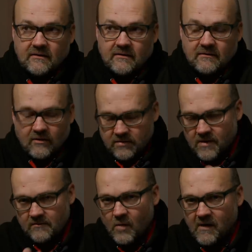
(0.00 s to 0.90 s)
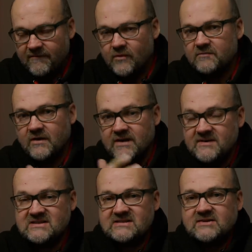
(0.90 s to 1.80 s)
the
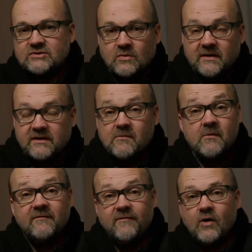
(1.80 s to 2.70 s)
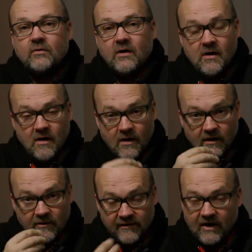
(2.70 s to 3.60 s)
images that you took with your mobile phone
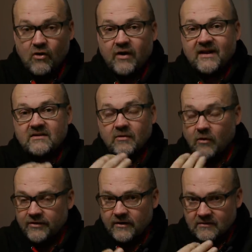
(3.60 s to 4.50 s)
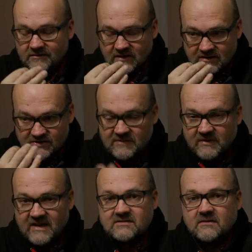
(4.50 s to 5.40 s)
recorded, the
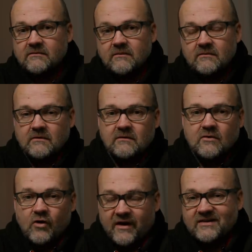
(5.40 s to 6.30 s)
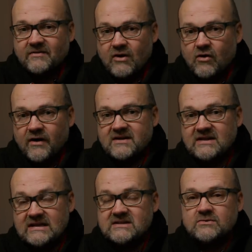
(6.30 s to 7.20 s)
GPS coordinate recorded
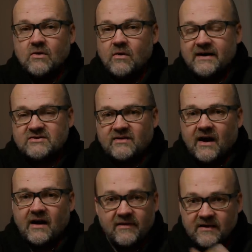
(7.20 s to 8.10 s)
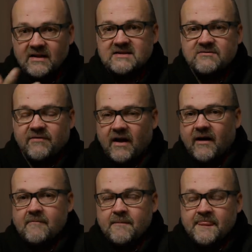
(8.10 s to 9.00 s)
into OI.Track. And I think that's a
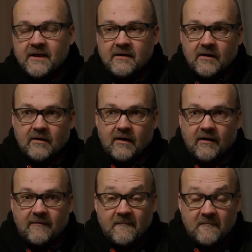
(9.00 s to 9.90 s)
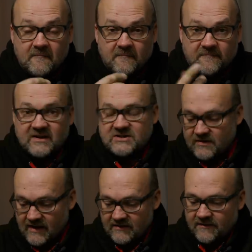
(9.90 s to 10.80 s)
fun
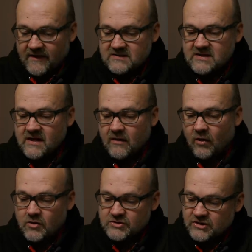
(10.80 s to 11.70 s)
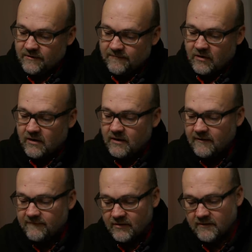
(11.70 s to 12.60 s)
feature, and thanks CloseShot for
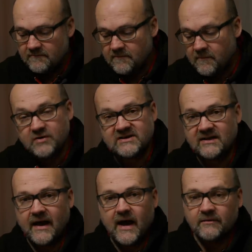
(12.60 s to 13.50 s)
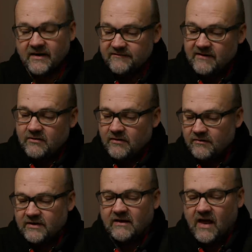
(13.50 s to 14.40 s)
pointing that out. I've never
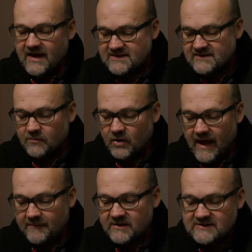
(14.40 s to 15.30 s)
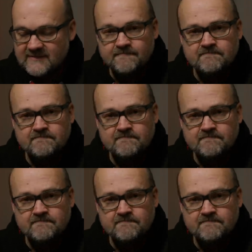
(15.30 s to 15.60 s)
realized that what happens.